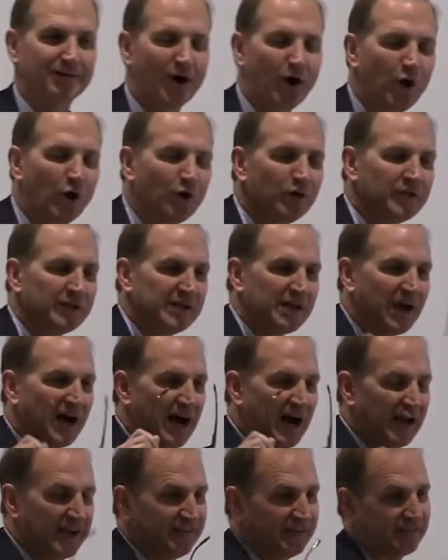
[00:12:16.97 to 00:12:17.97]
Only
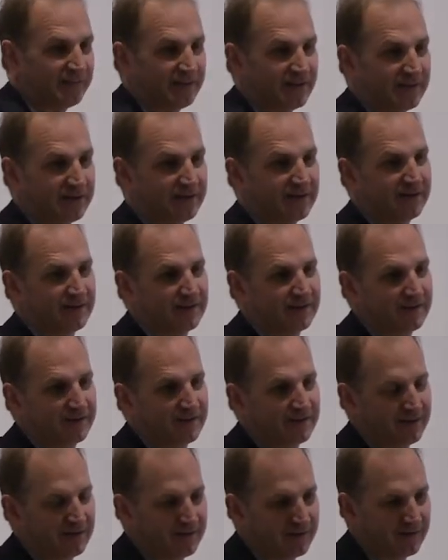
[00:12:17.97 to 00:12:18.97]
Isaac
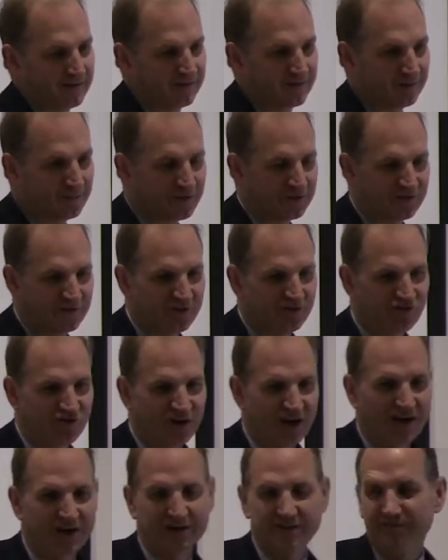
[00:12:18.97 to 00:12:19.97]
was the
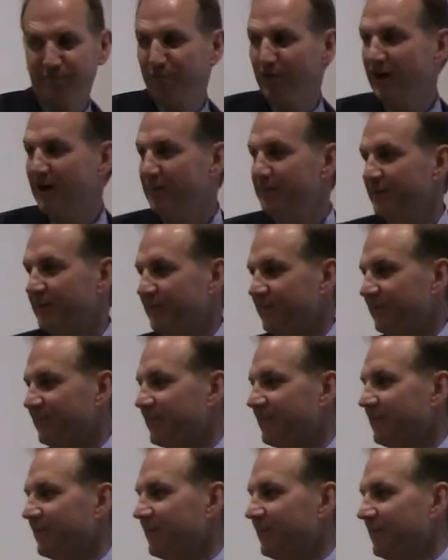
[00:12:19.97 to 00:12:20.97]
child of
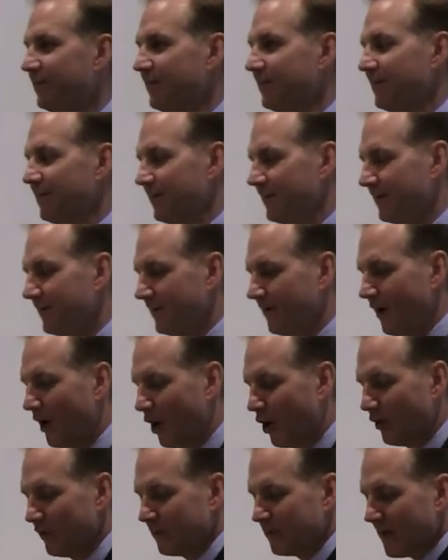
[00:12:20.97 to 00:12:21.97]
promise.
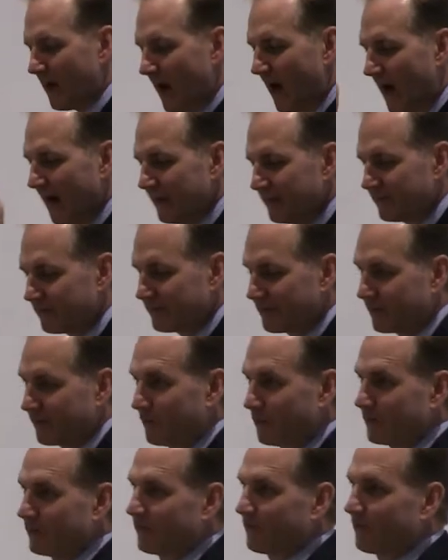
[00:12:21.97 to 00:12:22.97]
Only
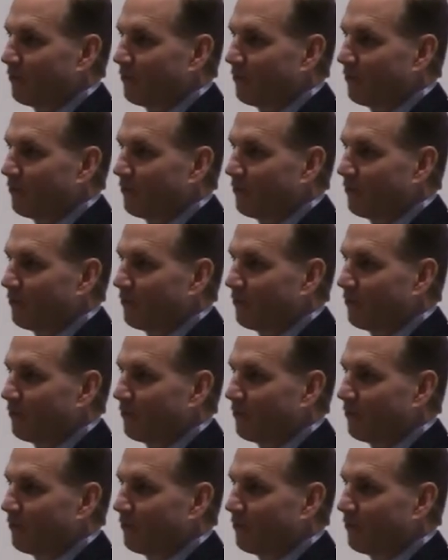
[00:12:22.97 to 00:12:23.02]
Isaac was